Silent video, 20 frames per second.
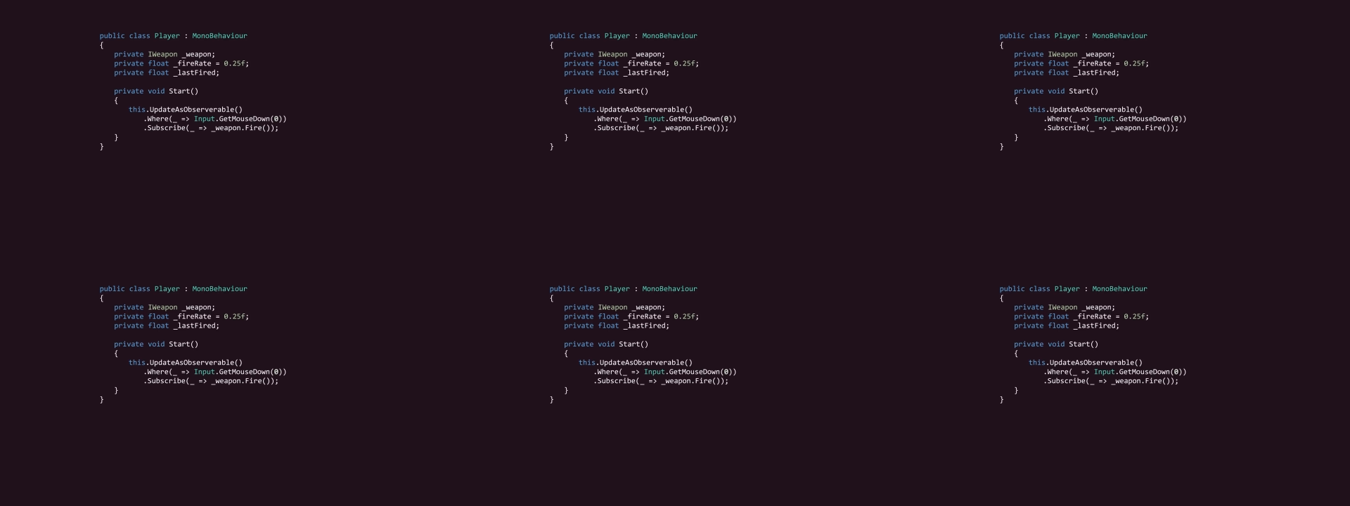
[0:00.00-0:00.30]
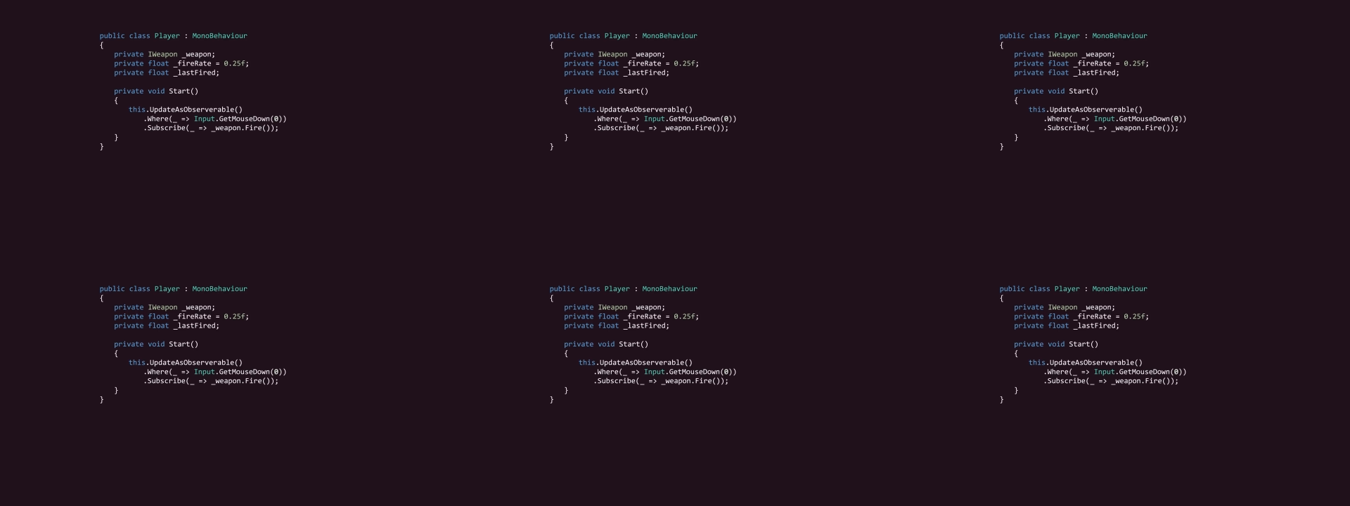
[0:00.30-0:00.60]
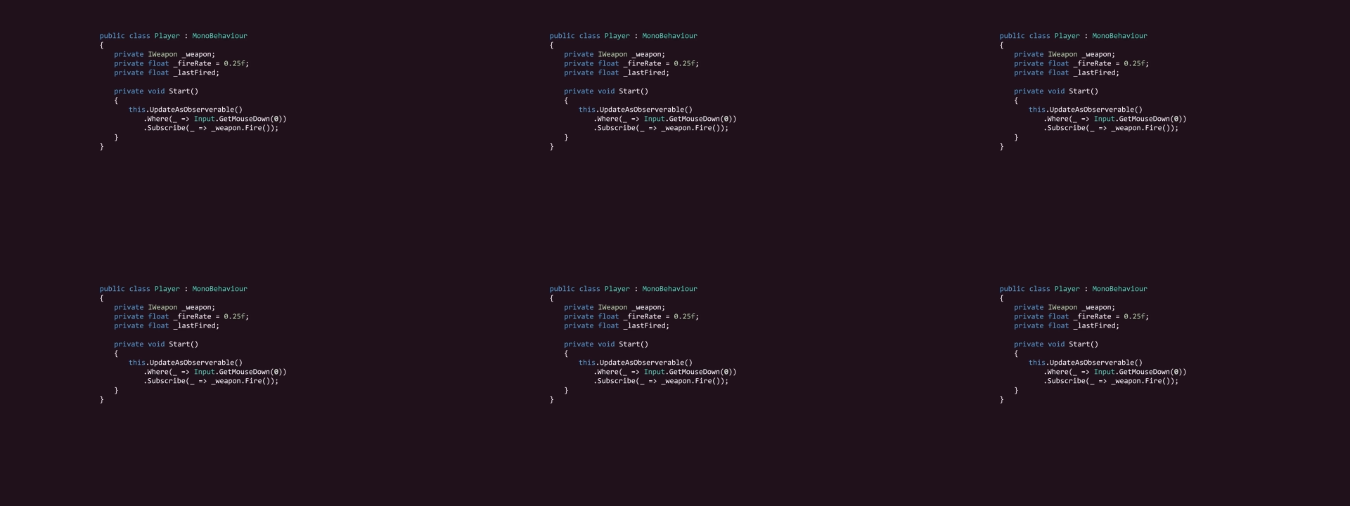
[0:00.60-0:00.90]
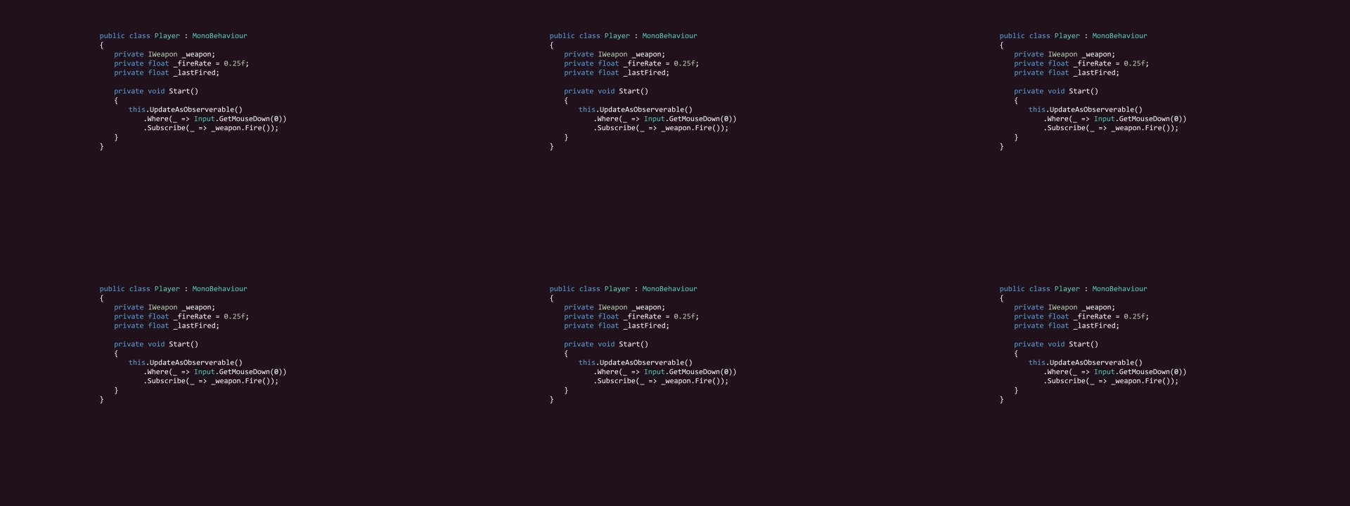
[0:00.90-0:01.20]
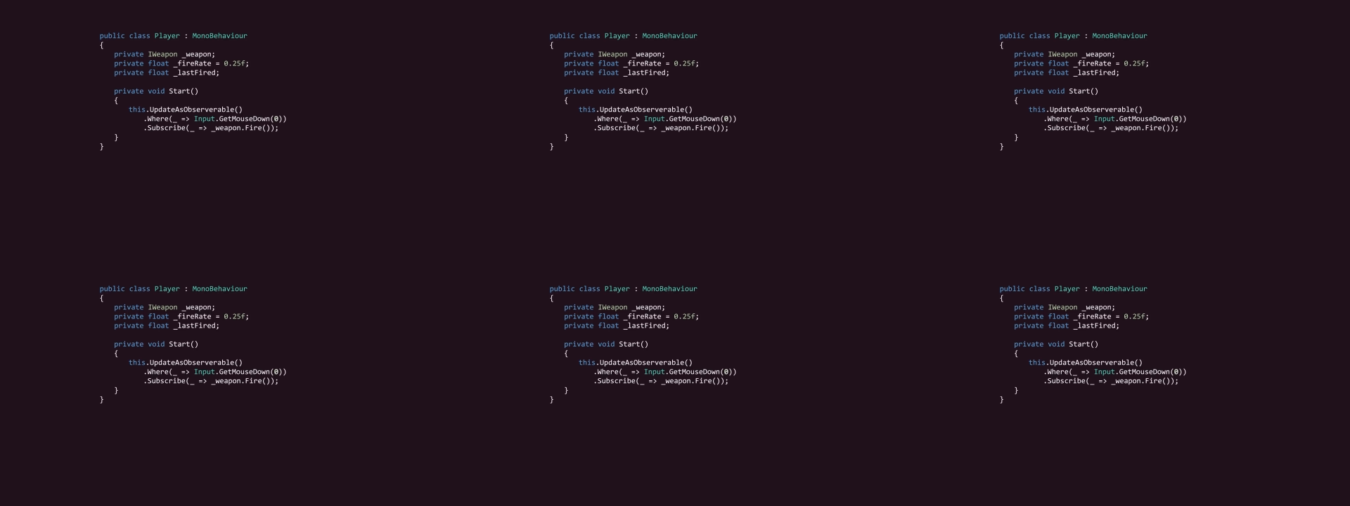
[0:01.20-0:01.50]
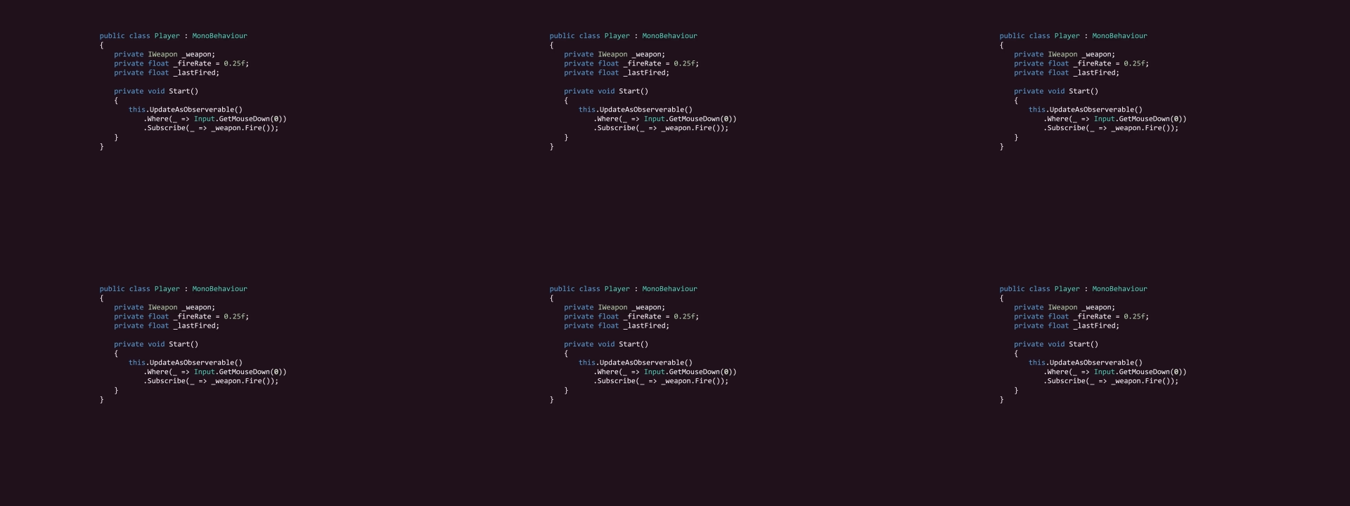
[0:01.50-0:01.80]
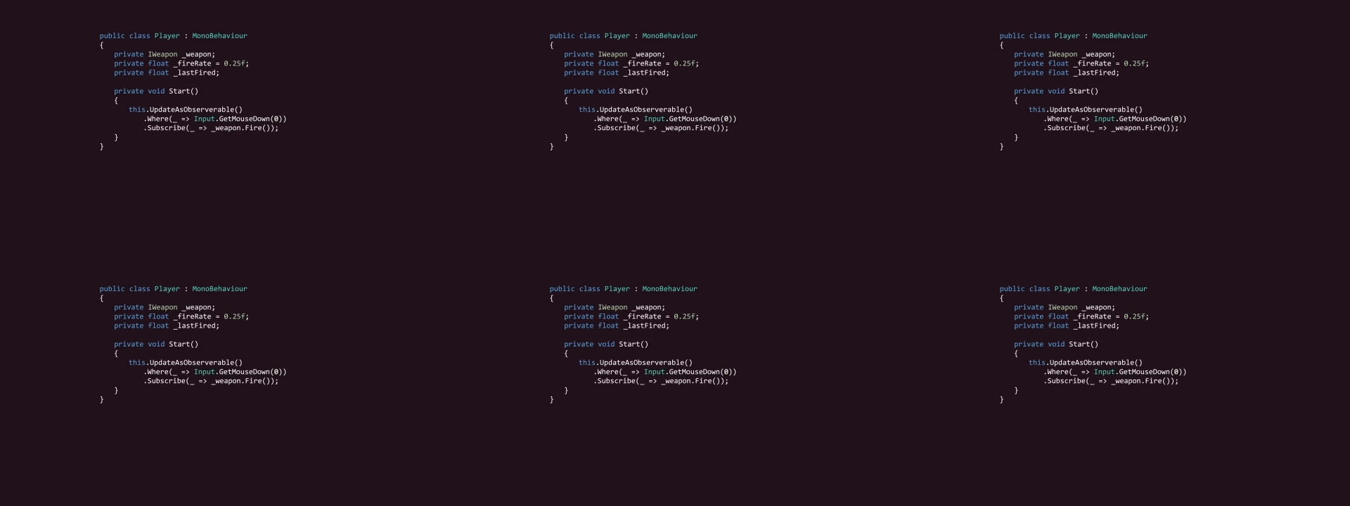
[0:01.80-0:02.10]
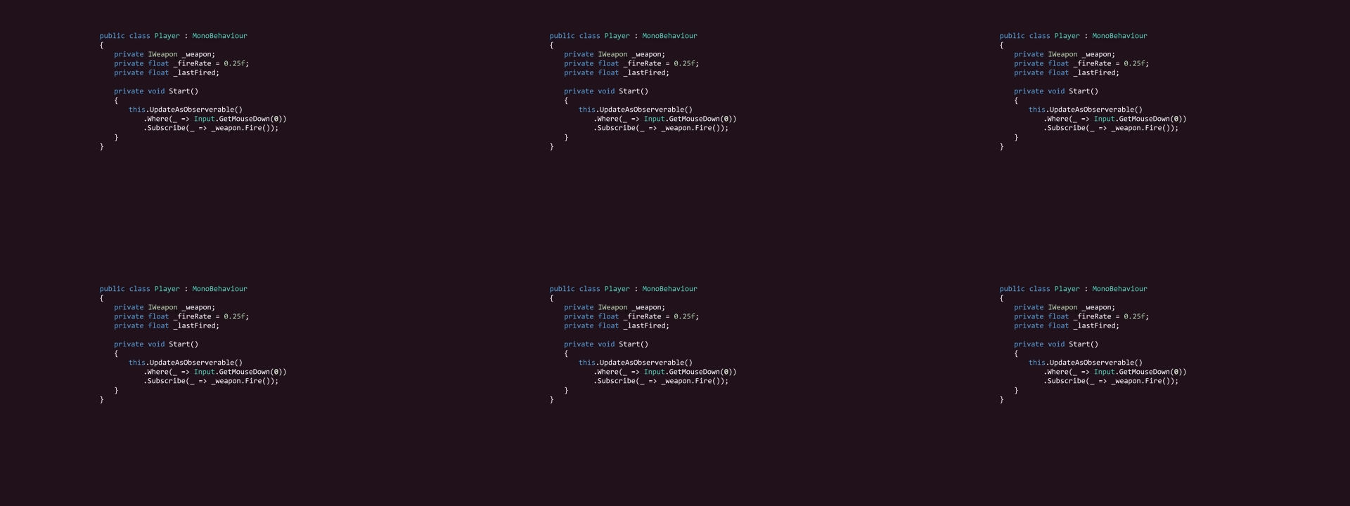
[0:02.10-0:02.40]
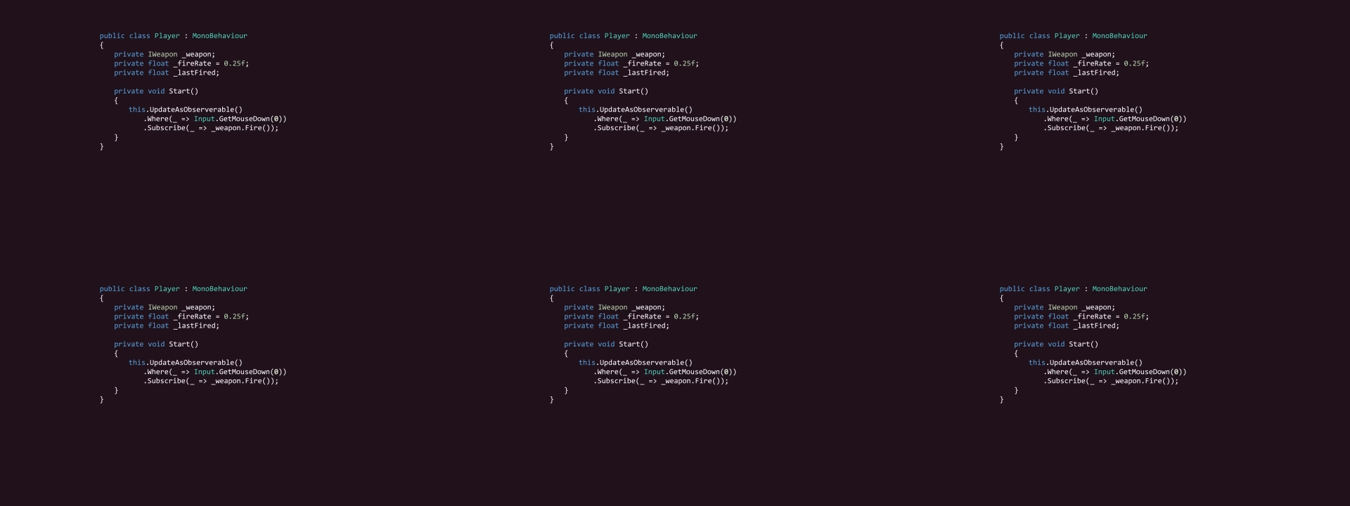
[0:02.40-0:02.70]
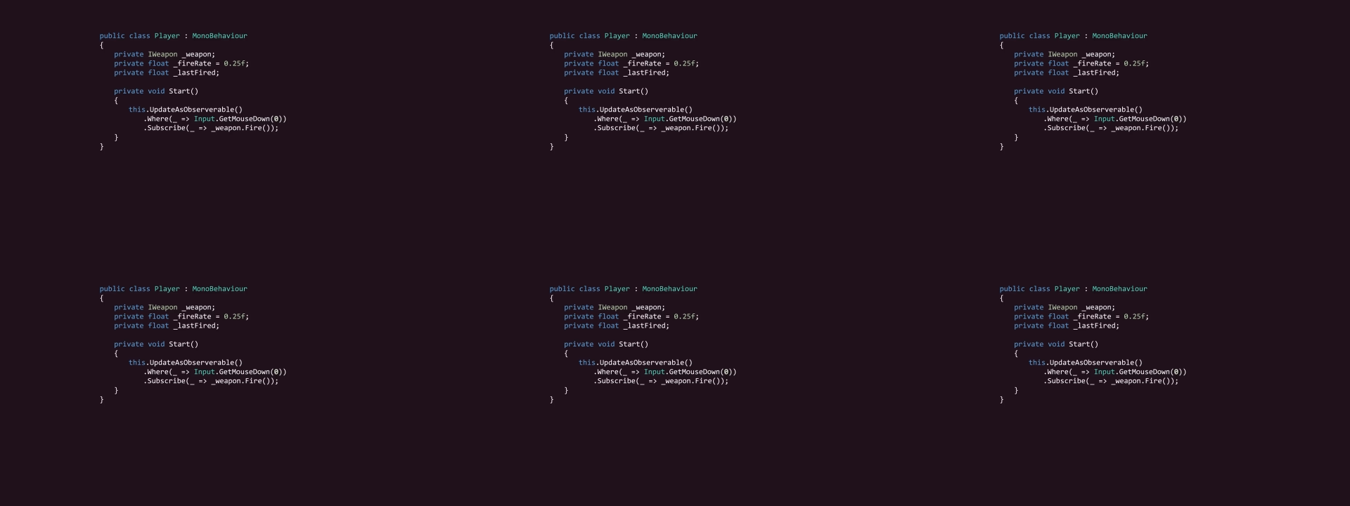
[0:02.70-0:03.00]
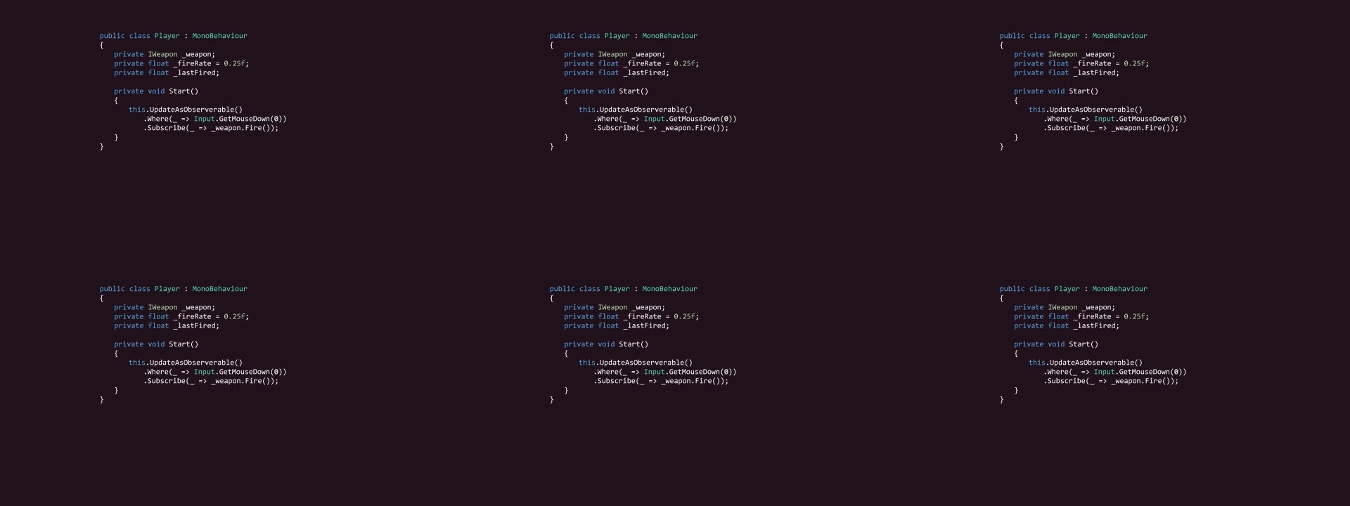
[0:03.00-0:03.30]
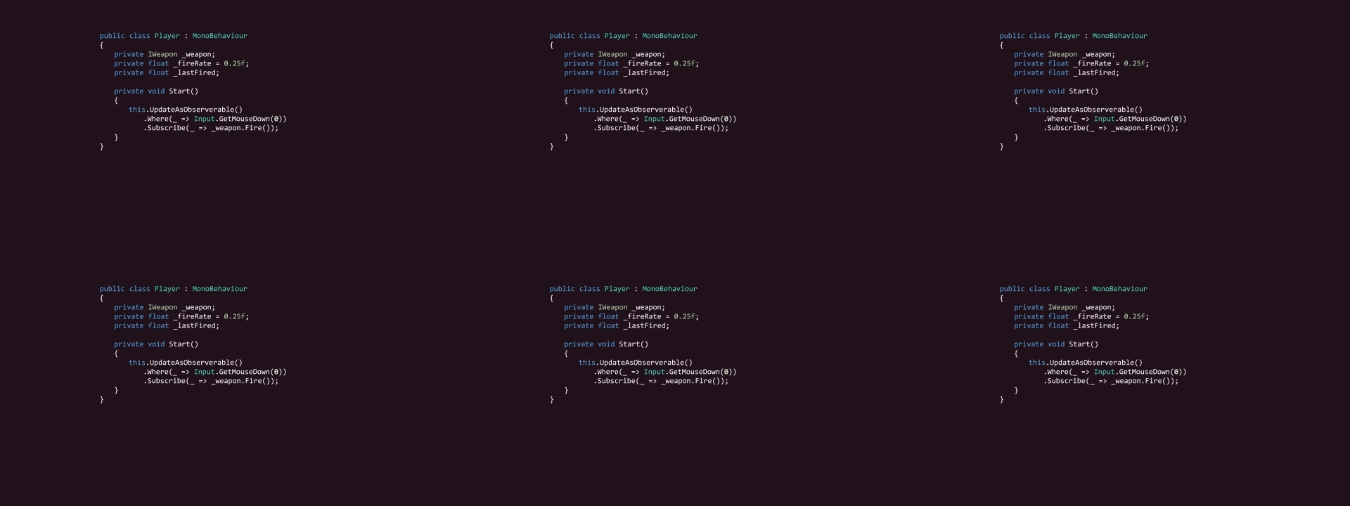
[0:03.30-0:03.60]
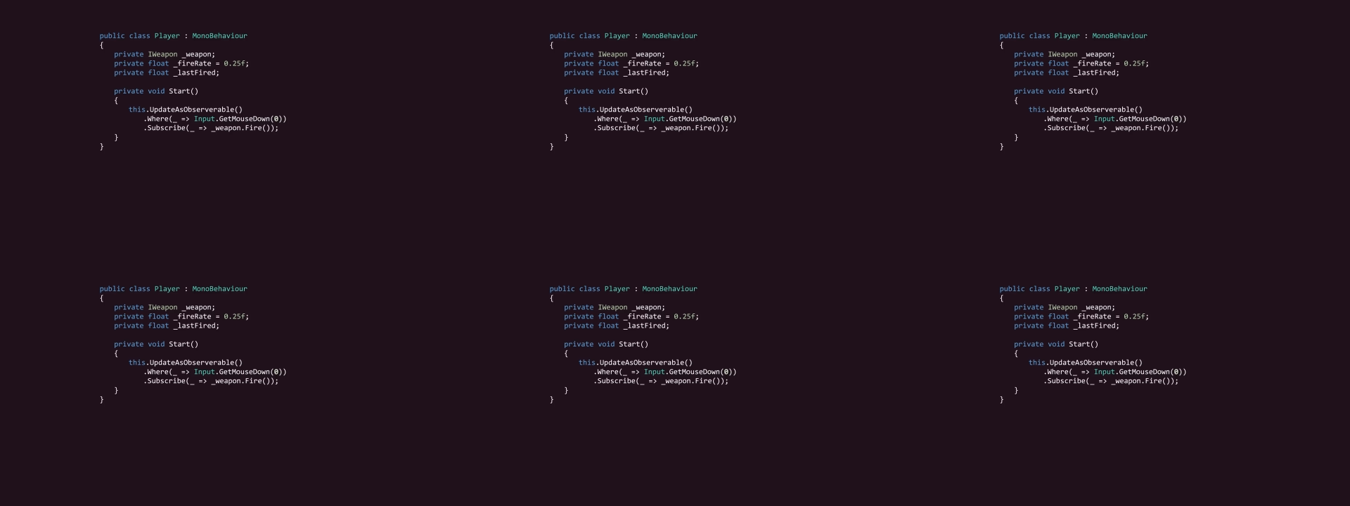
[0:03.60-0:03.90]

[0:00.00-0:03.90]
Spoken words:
(no speaker visible)